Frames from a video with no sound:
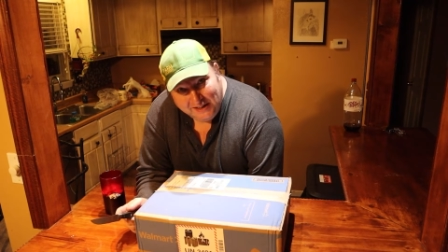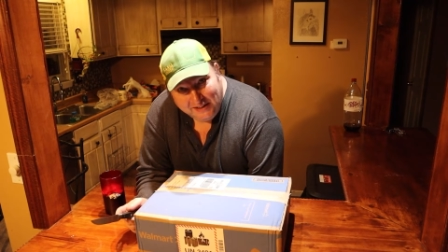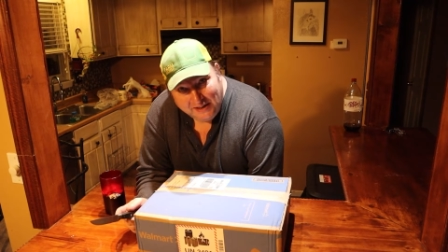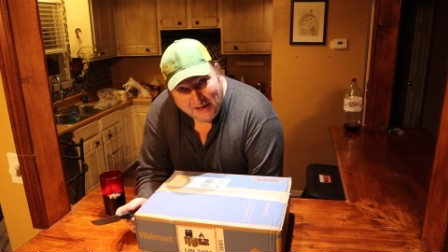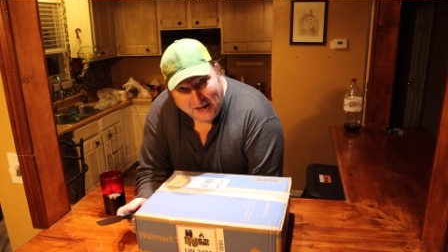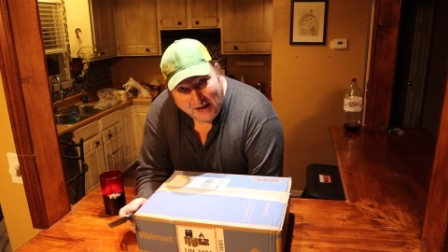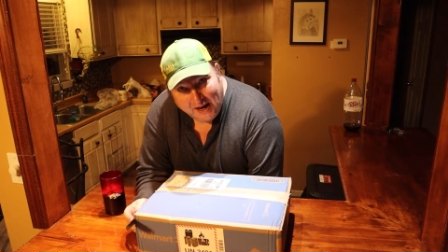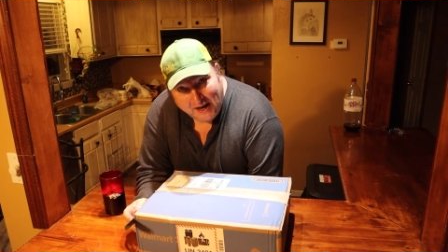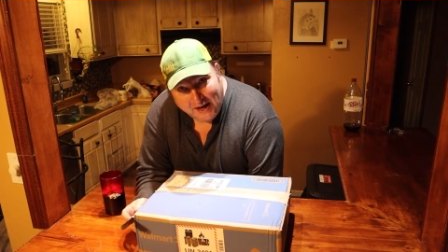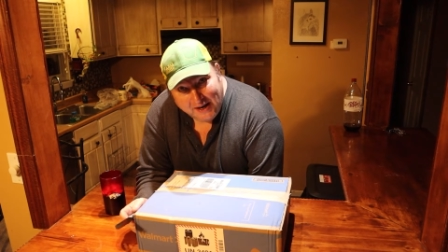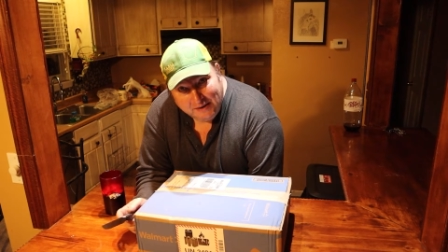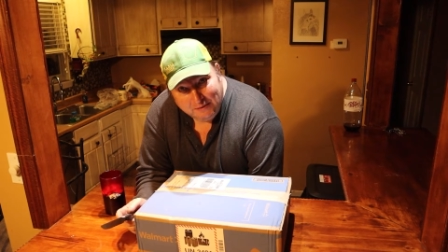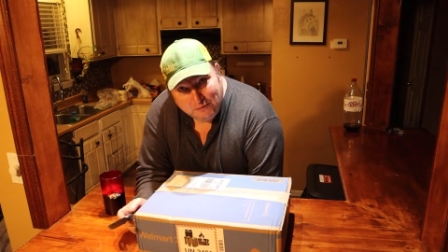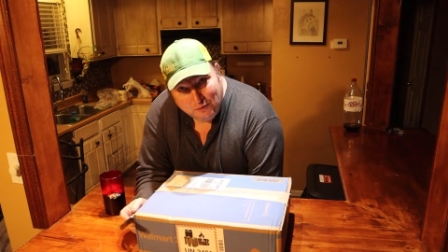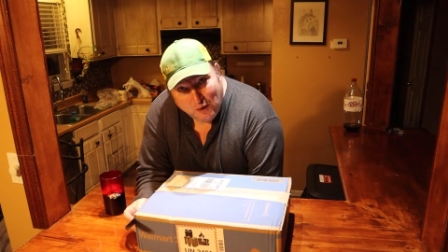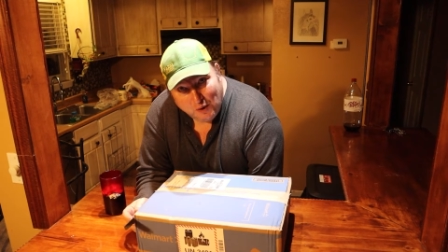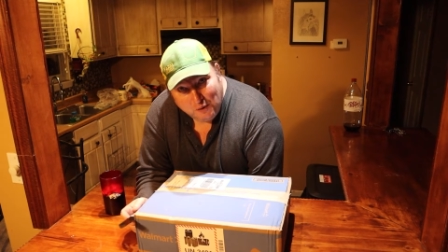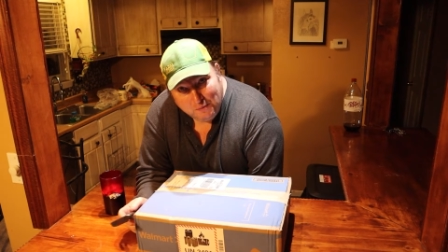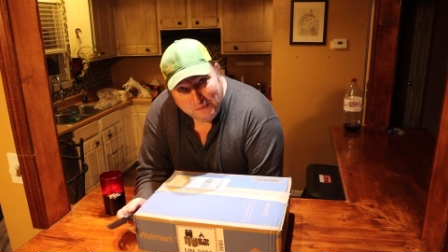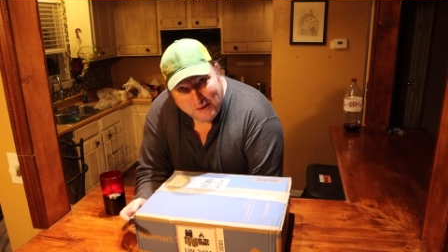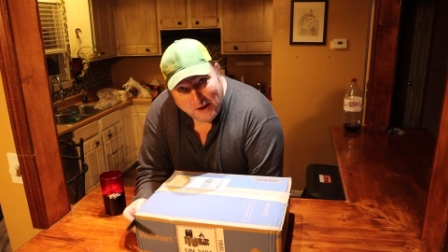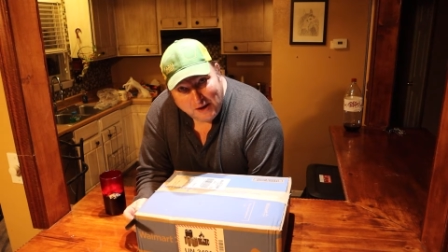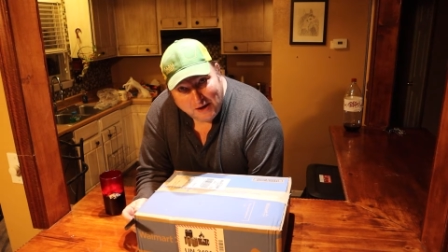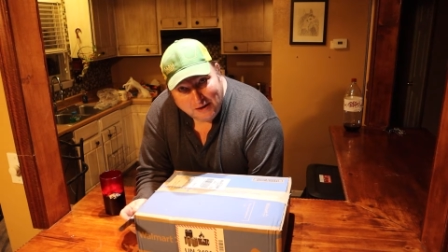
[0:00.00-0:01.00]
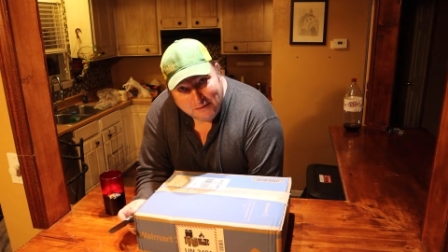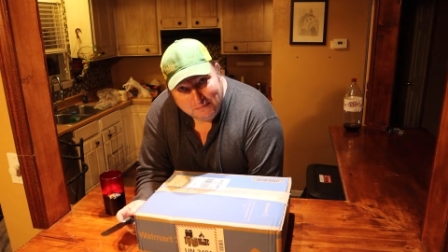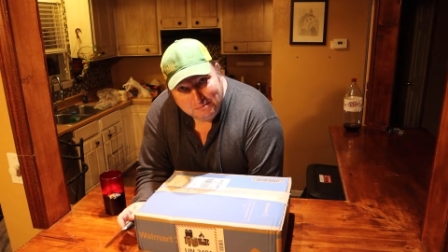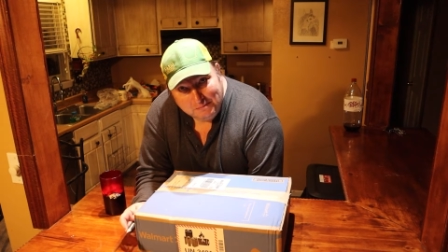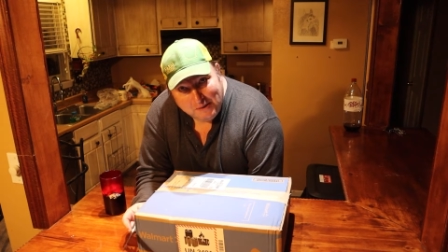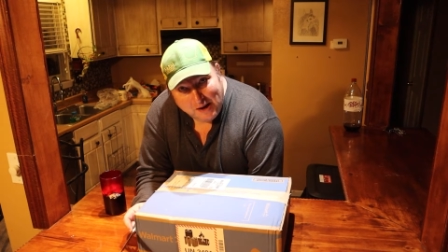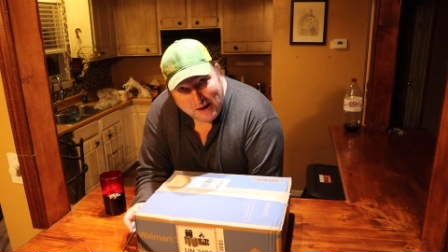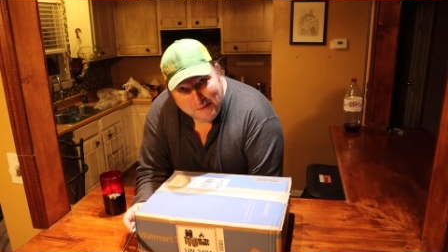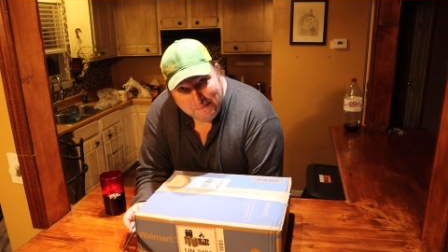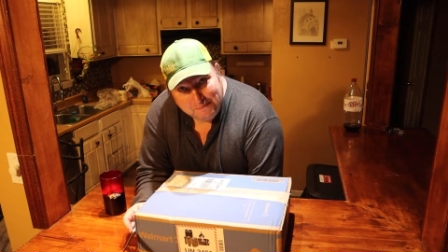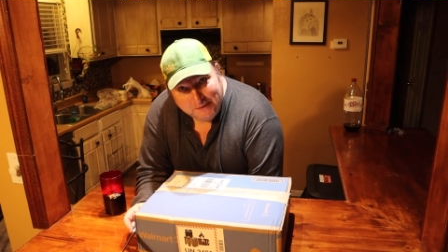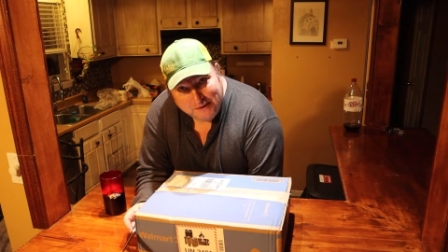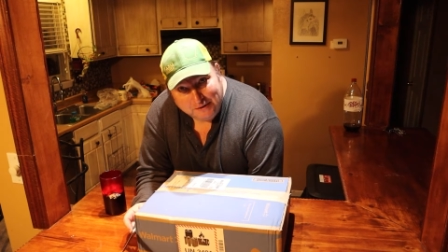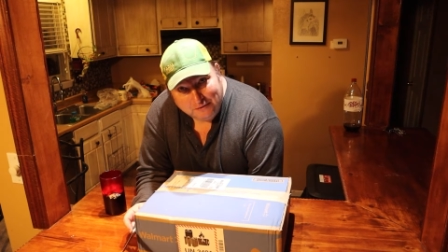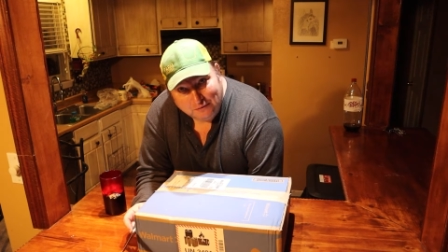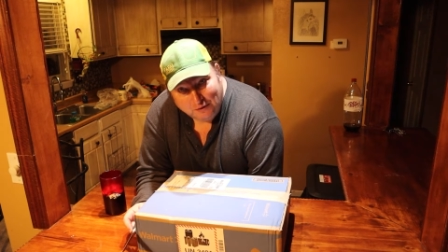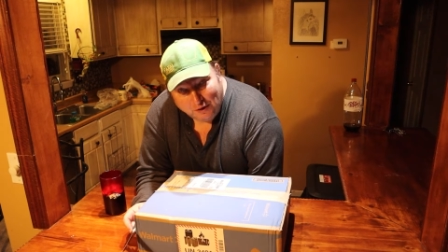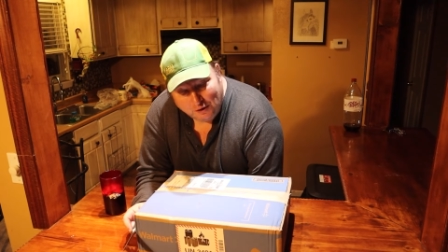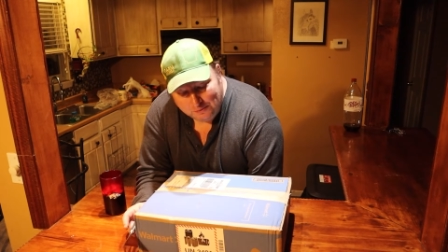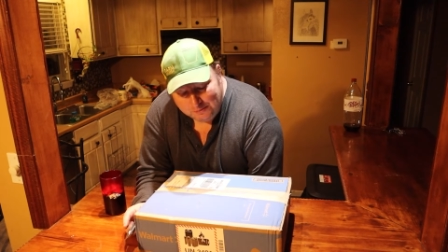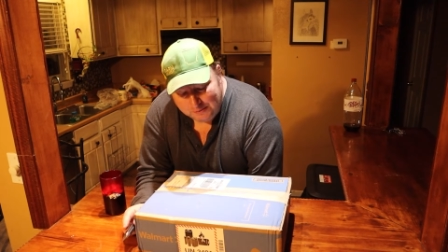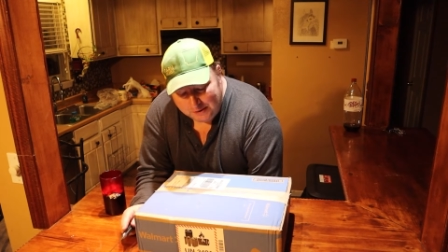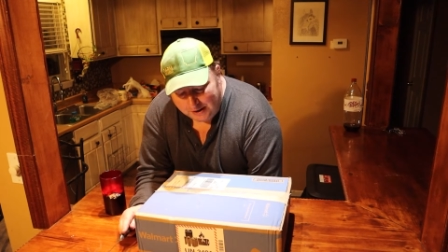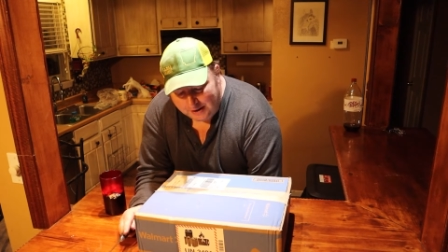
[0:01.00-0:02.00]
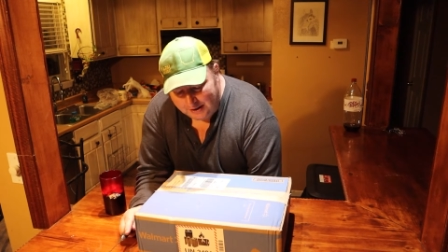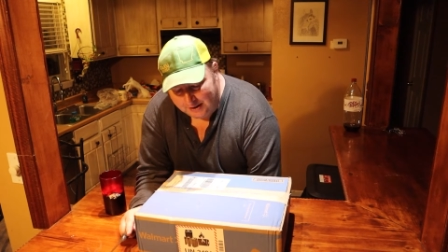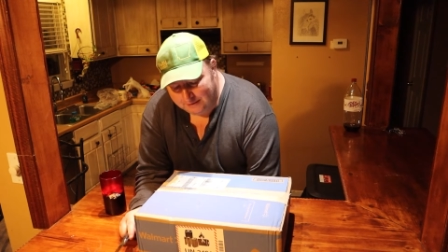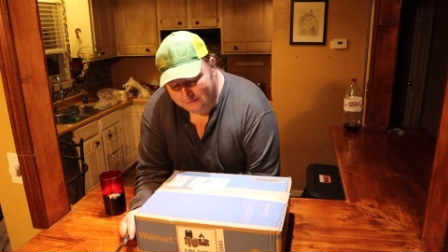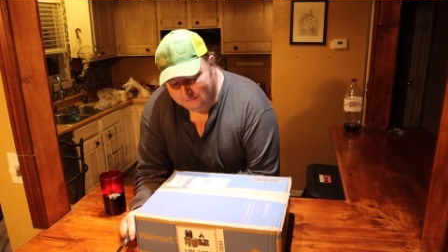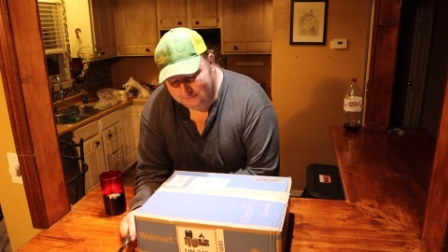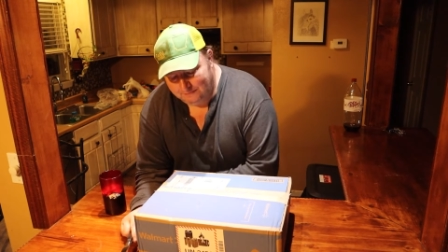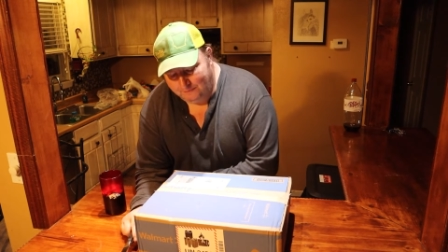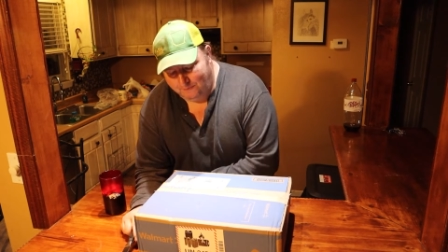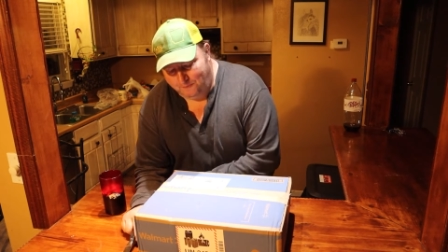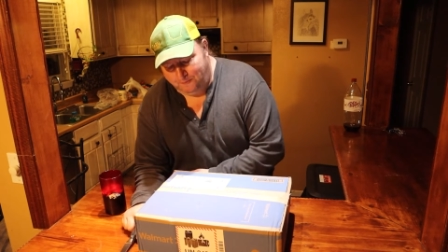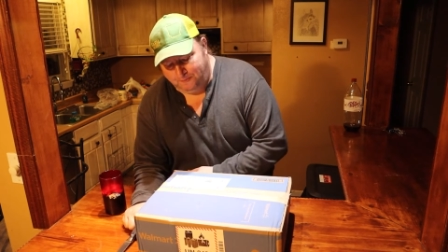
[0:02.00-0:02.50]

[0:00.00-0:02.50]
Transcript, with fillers: an iRobot mopping robot.